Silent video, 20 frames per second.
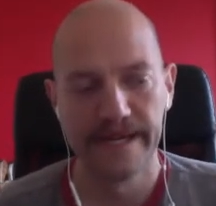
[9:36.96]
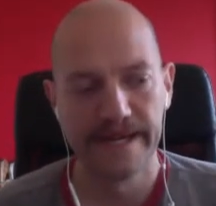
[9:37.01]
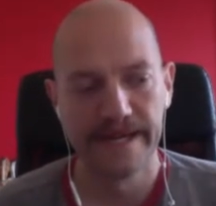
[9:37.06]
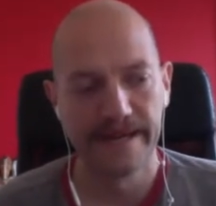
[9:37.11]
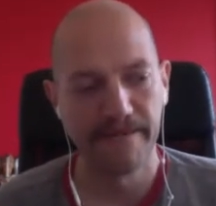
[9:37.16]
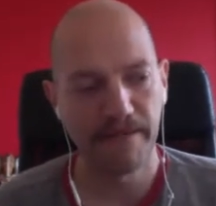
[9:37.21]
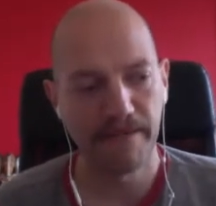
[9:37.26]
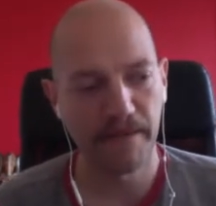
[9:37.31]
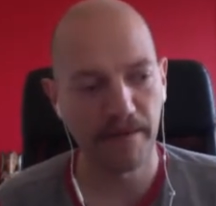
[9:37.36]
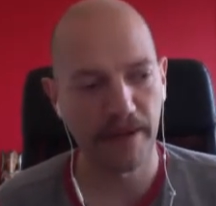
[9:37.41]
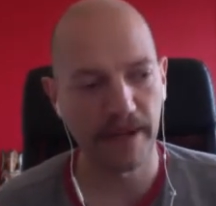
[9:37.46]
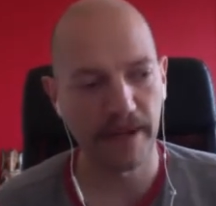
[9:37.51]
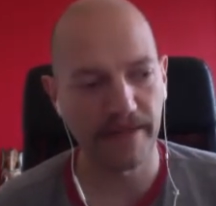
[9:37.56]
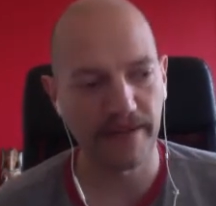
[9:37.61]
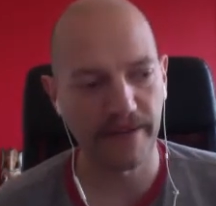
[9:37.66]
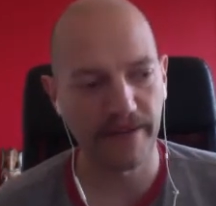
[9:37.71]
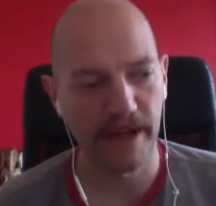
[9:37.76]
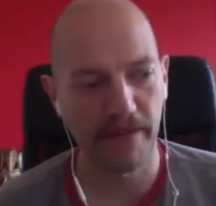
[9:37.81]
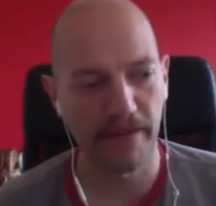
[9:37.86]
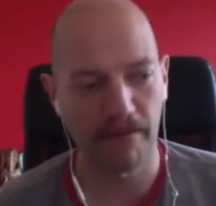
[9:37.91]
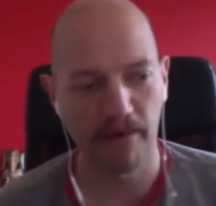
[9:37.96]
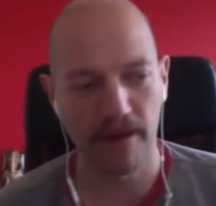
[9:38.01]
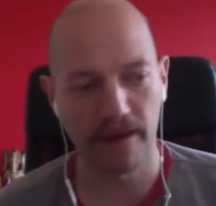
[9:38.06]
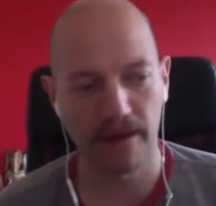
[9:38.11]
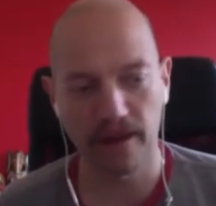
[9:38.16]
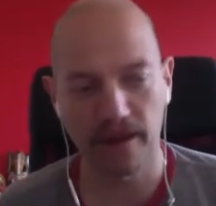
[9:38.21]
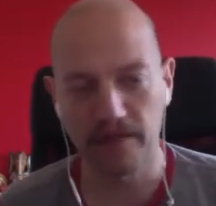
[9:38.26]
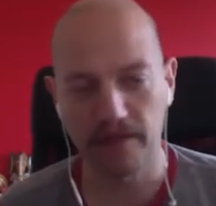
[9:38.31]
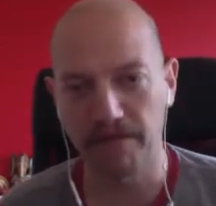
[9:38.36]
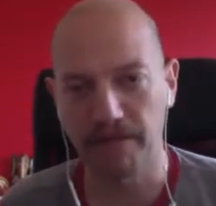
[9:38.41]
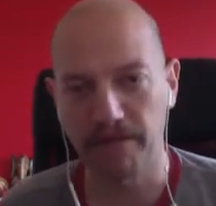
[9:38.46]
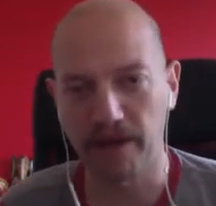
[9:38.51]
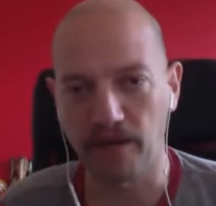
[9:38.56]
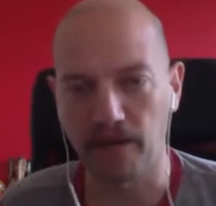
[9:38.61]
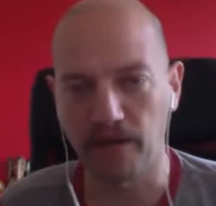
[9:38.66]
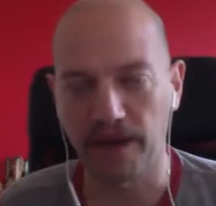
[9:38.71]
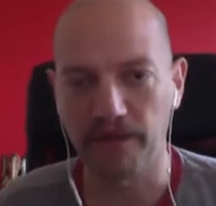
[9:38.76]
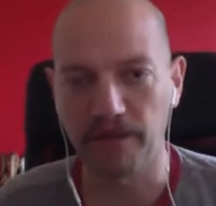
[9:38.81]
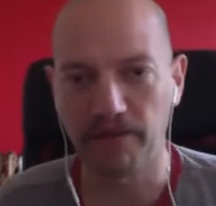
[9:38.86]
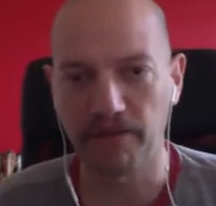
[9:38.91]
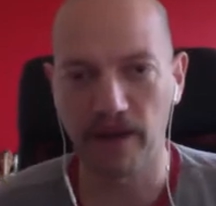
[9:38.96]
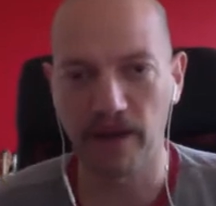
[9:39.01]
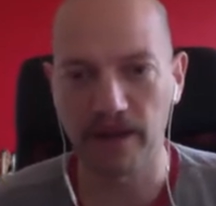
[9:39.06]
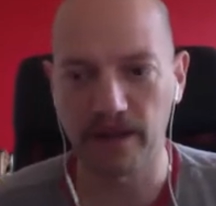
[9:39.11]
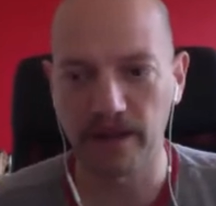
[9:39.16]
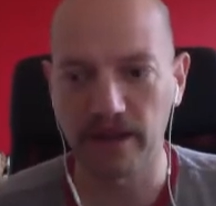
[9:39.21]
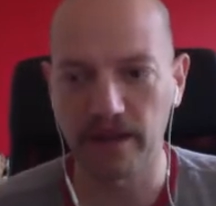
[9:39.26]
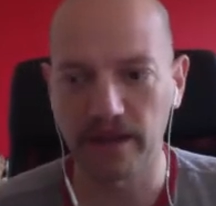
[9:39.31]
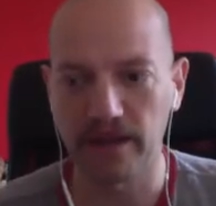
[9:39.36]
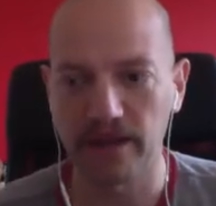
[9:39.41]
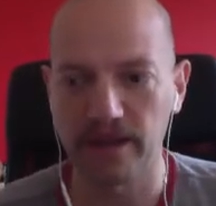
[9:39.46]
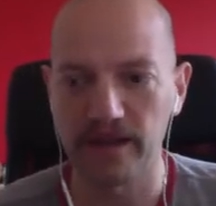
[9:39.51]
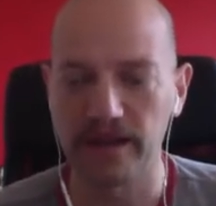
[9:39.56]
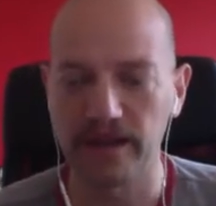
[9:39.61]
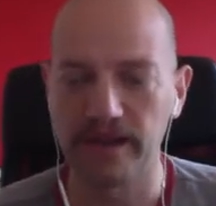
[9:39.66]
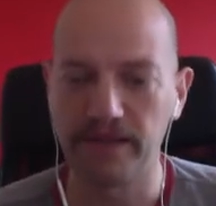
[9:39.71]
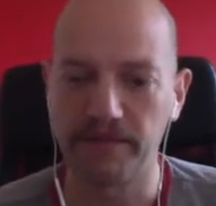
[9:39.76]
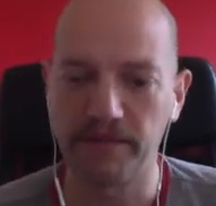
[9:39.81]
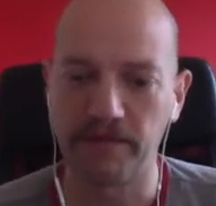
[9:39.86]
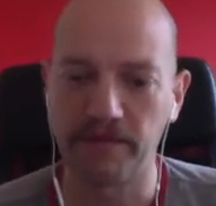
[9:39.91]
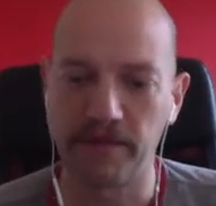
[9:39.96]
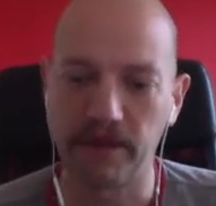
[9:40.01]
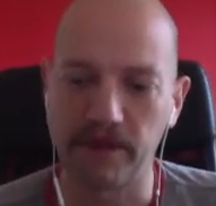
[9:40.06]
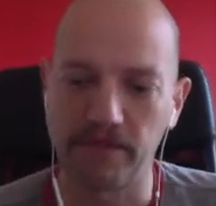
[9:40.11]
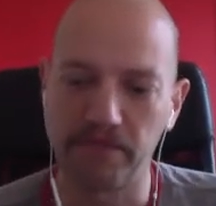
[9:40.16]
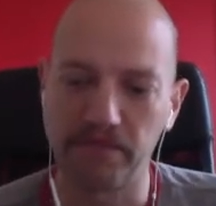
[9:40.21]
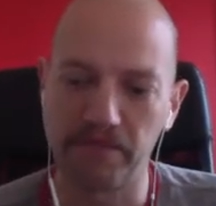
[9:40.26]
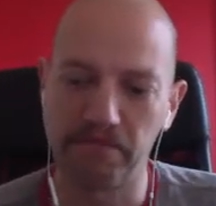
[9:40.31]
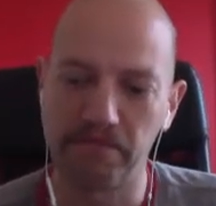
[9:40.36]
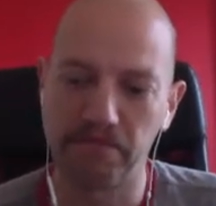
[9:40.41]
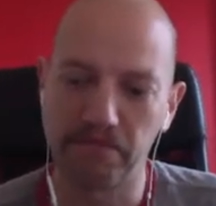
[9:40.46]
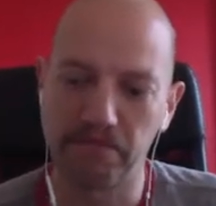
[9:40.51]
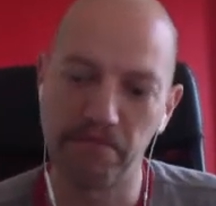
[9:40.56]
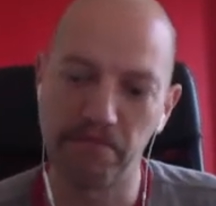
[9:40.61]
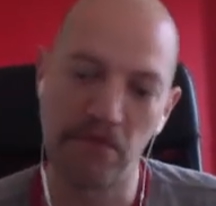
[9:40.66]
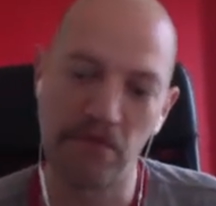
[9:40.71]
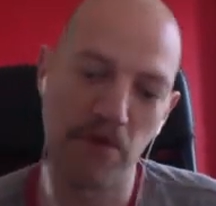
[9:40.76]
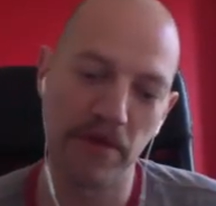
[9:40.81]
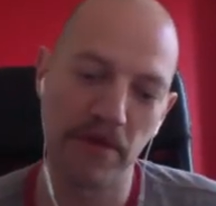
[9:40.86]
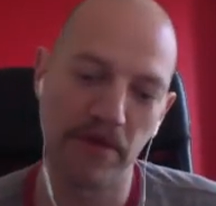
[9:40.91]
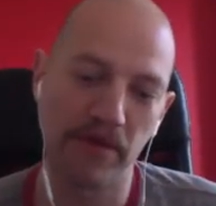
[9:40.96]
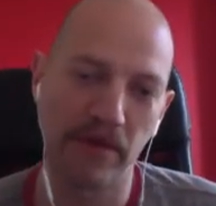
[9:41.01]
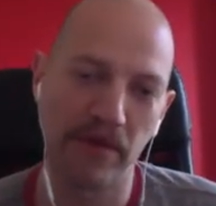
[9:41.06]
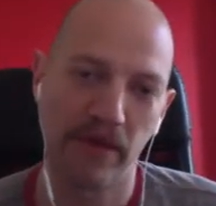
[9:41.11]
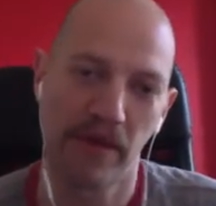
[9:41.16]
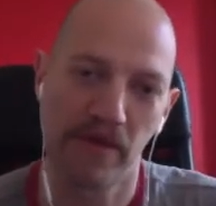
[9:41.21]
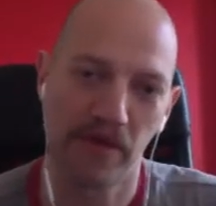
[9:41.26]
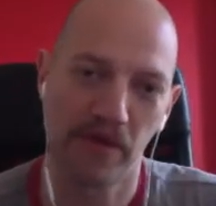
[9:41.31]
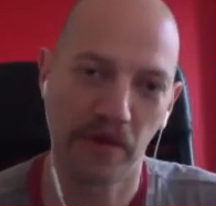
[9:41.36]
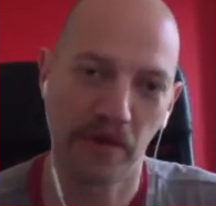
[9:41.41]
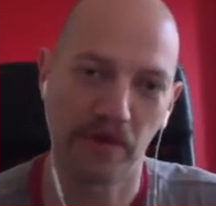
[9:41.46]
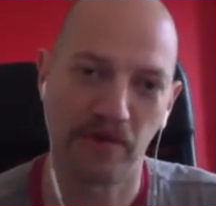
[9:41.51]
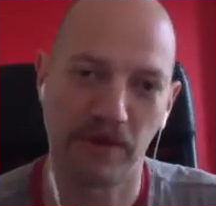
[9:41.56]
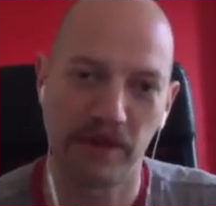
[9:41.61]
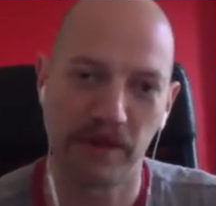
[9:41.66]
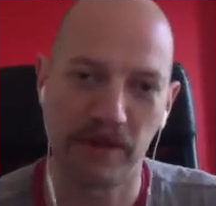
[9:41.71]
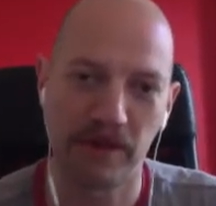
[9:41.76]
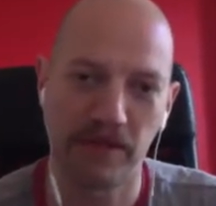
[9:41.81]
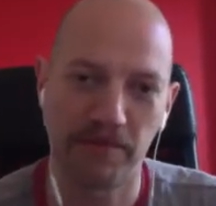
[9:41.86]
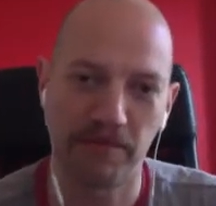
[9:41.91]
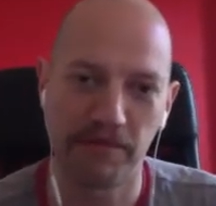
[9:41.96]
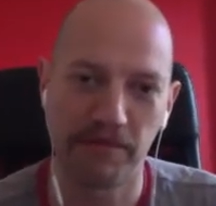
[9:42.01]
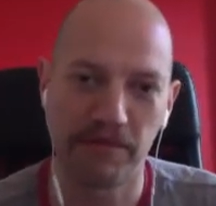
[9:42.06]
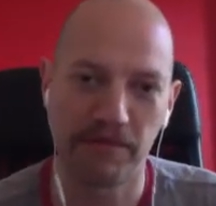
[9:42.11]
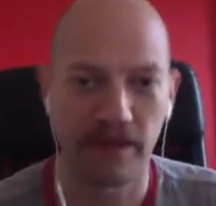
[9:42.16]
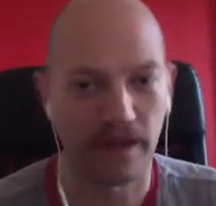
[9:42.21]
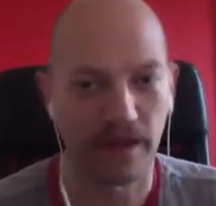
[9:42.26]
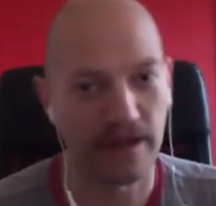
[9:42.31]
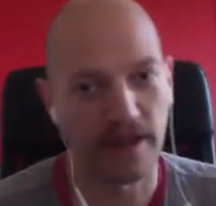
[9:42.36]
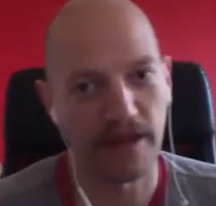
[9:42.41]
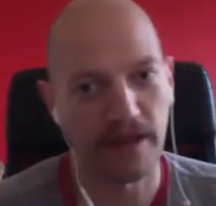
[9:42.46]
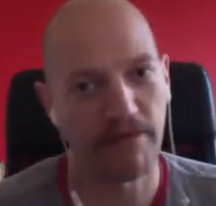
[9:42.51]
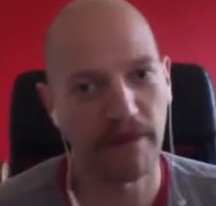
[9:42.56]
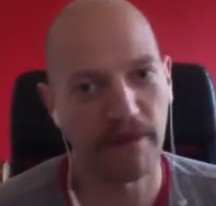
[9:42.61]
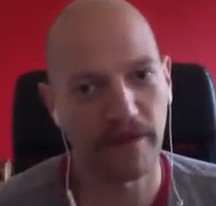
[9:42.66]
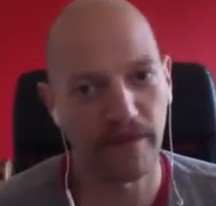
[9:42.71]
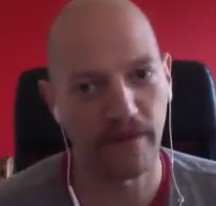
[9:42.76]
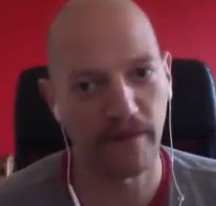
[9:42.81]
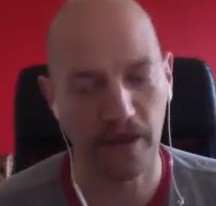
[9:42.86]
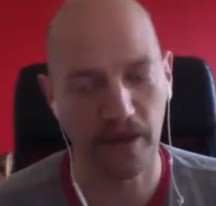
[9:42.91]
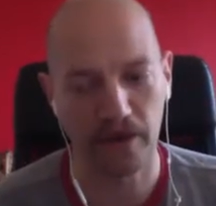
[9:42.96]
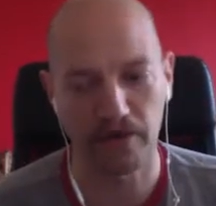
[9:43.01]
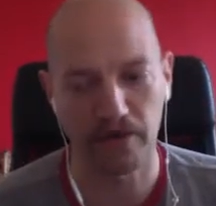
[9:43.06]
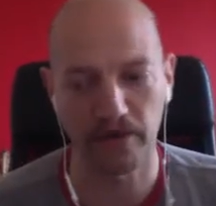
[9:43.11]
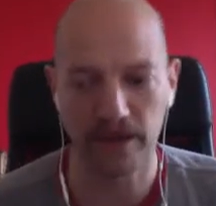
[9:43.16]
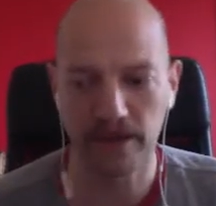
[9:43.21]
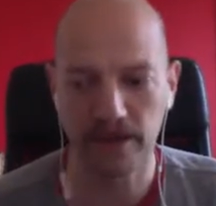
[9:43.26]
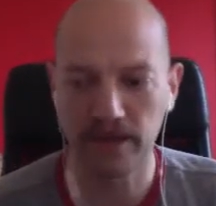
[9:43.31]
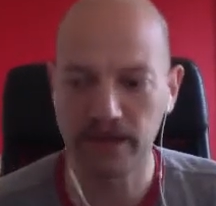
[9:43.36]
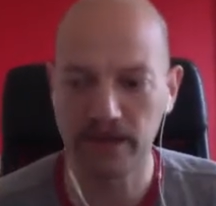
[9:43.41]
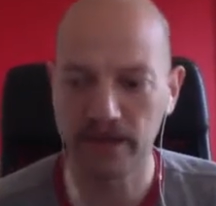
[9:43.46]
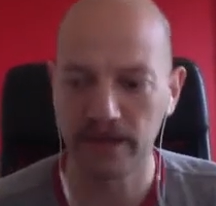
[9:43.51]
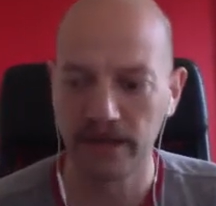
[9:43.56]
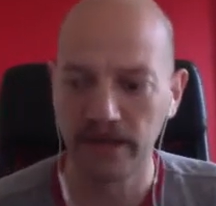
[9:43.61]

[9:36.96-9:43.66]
People like giving out prizes, people like winning prizes, people like moaning that they're not shortlisted, people like celebrating that they're shortlisted.